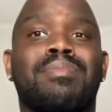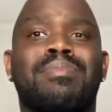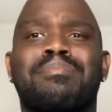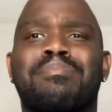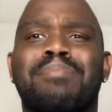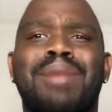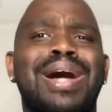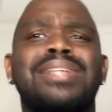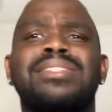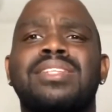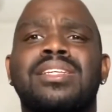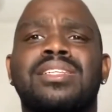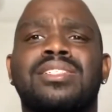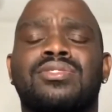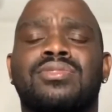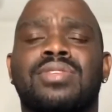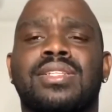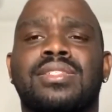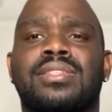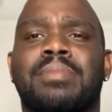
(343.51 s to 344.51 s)
Monty is
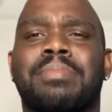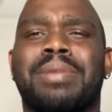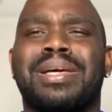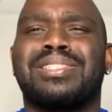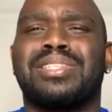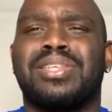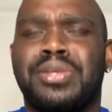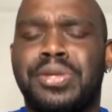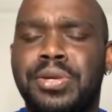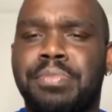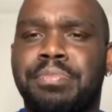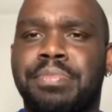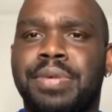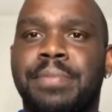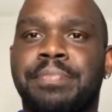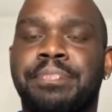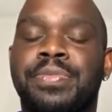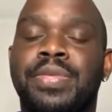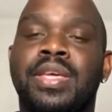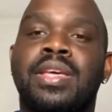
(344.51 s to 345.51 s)
dressed up as
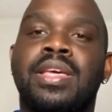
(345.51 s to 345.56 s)
Cupid,